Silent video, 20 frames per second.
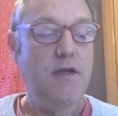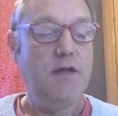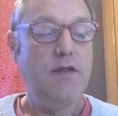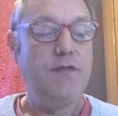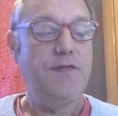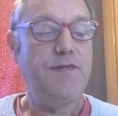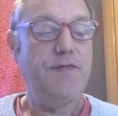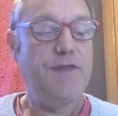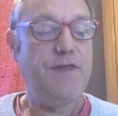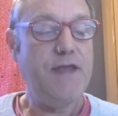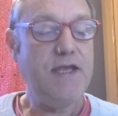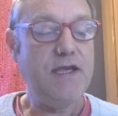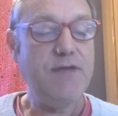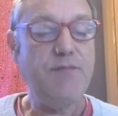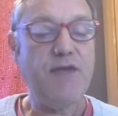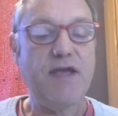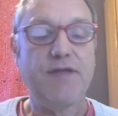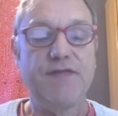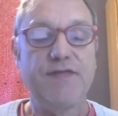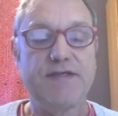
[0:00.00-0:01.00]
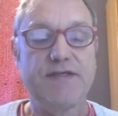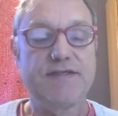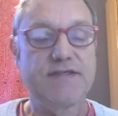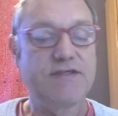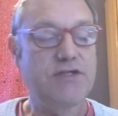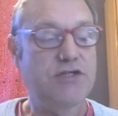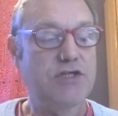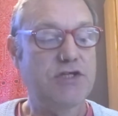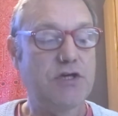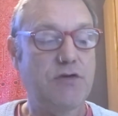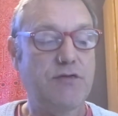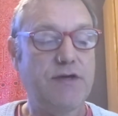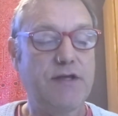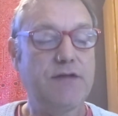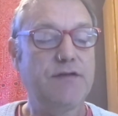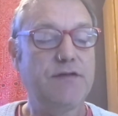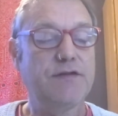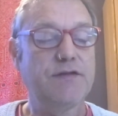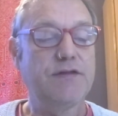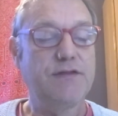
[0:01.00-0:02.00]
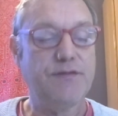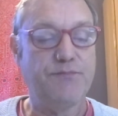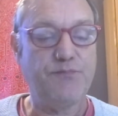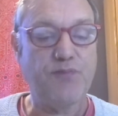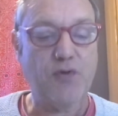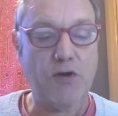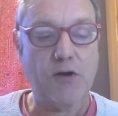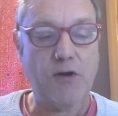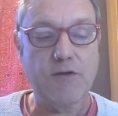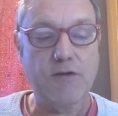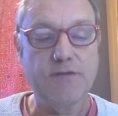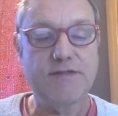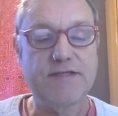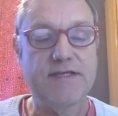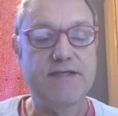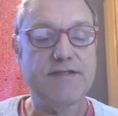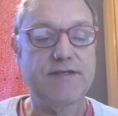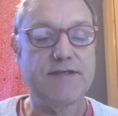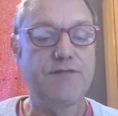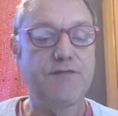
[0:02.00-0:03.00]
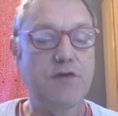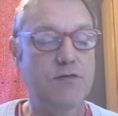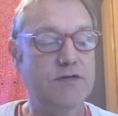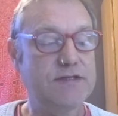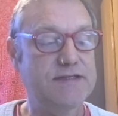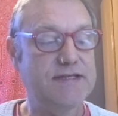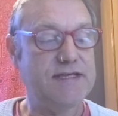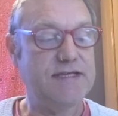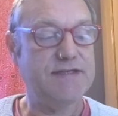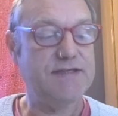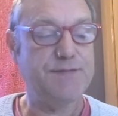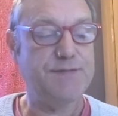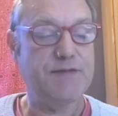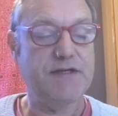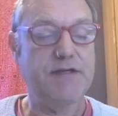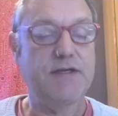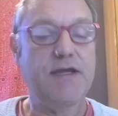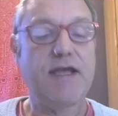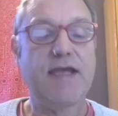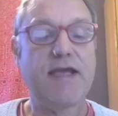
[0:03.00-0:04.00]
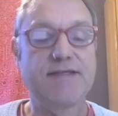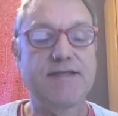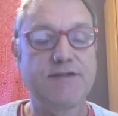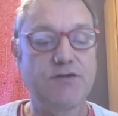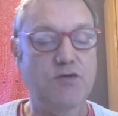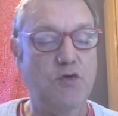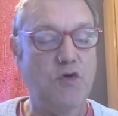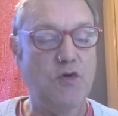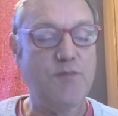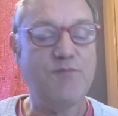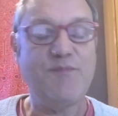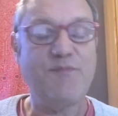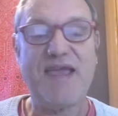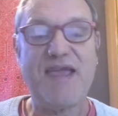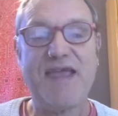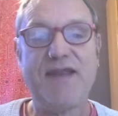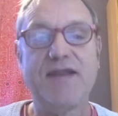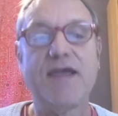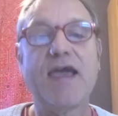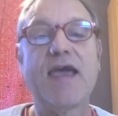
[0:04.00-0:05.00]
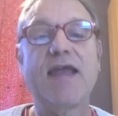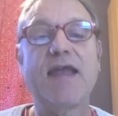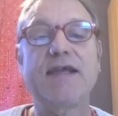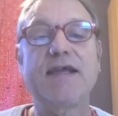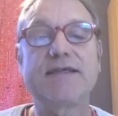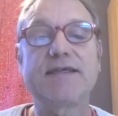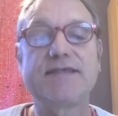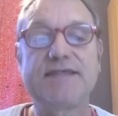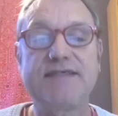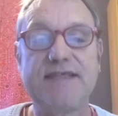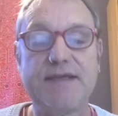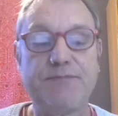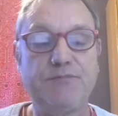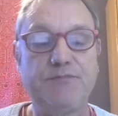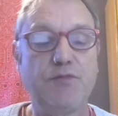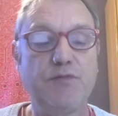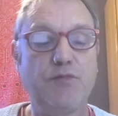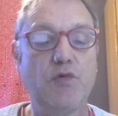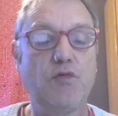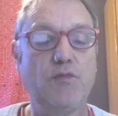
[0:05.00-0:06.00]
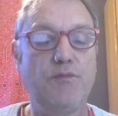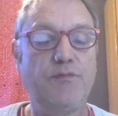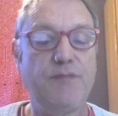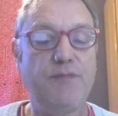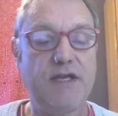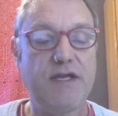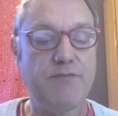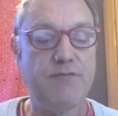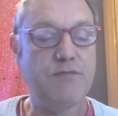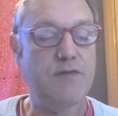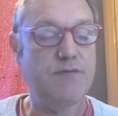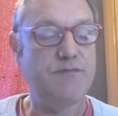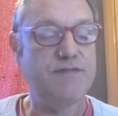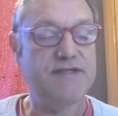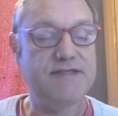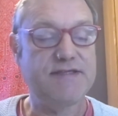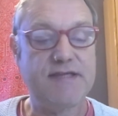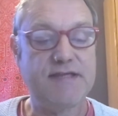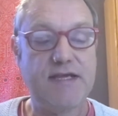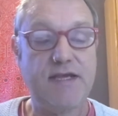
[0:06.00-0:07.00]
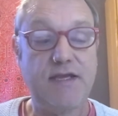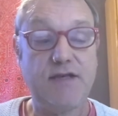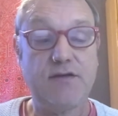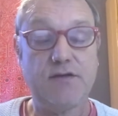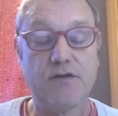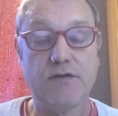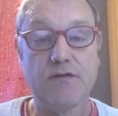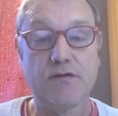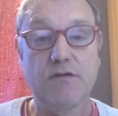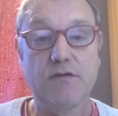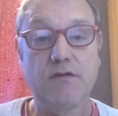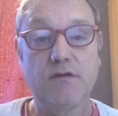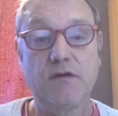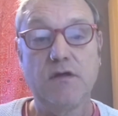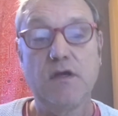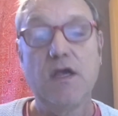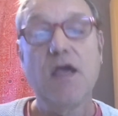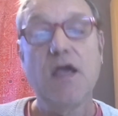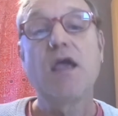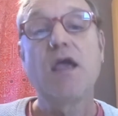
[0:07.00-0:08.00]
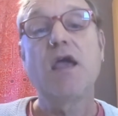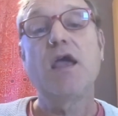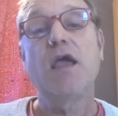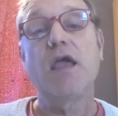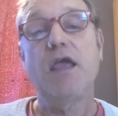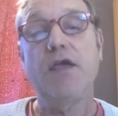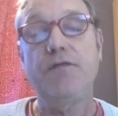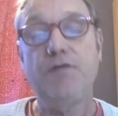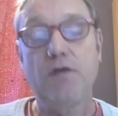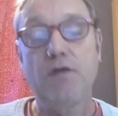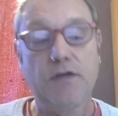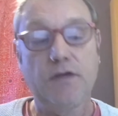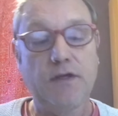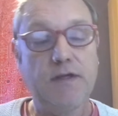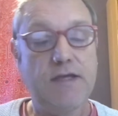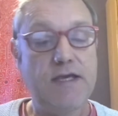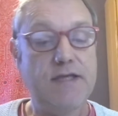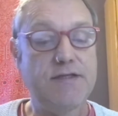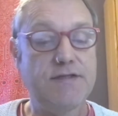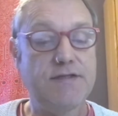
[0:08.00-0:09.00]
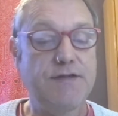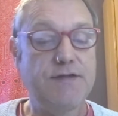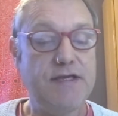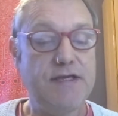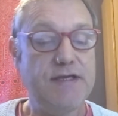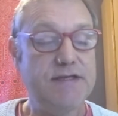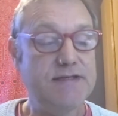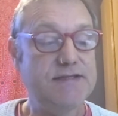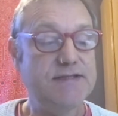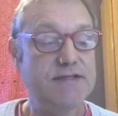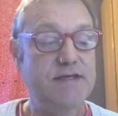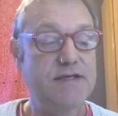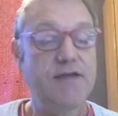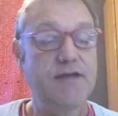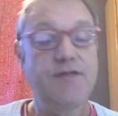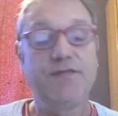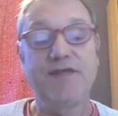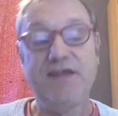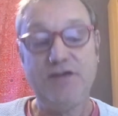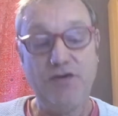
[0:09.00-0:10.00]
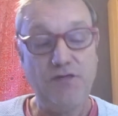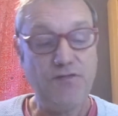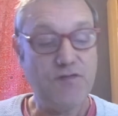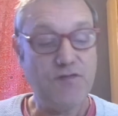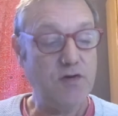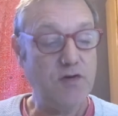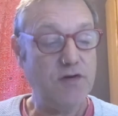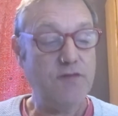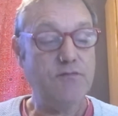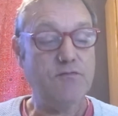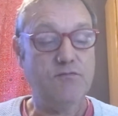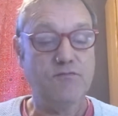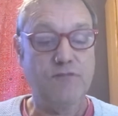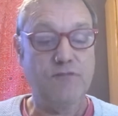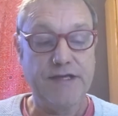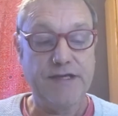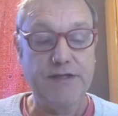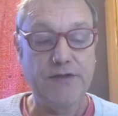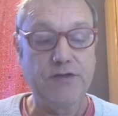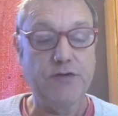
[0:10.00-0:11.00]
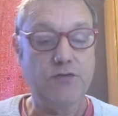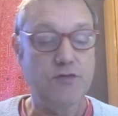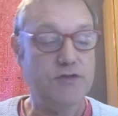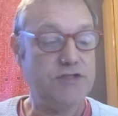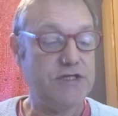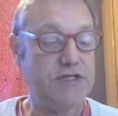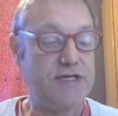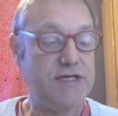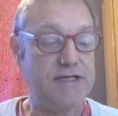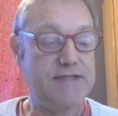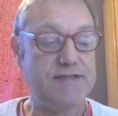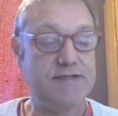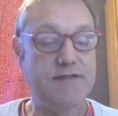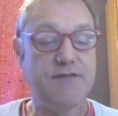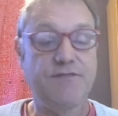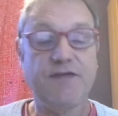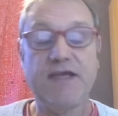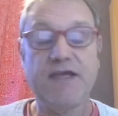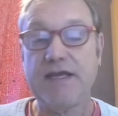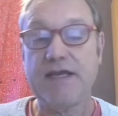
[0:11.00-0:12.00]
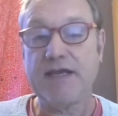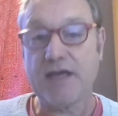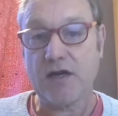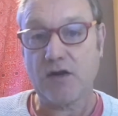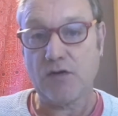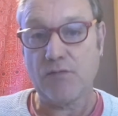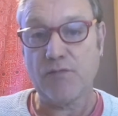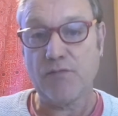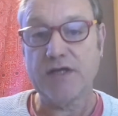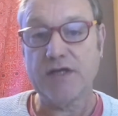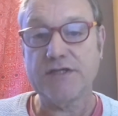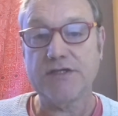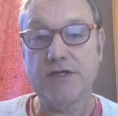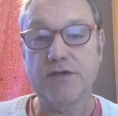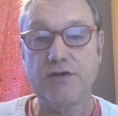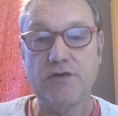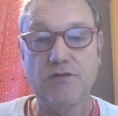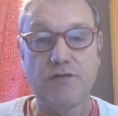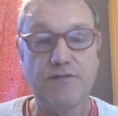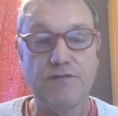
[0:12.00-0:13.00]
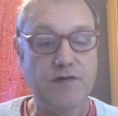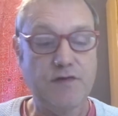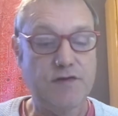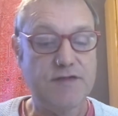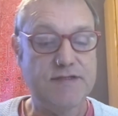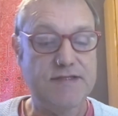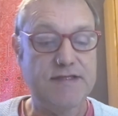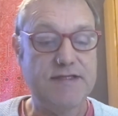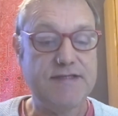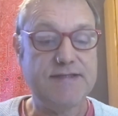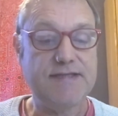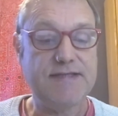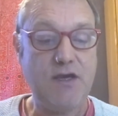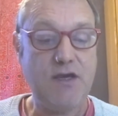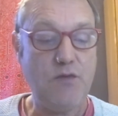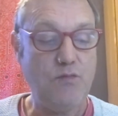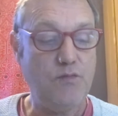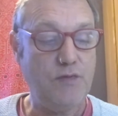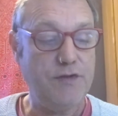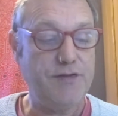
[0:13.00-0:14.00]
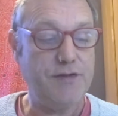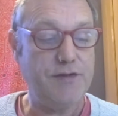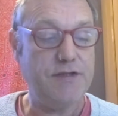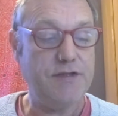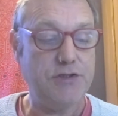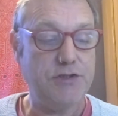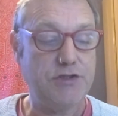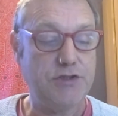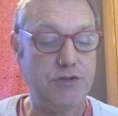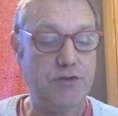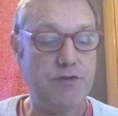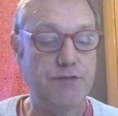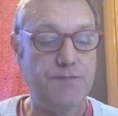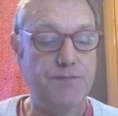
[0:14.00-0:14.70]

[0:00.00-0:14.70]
Think about this as showing that the process of your assessment has not met an acceptable minimum standard. If you can get to this, then you've got a really good chance of getting RMIT University's help with the issue.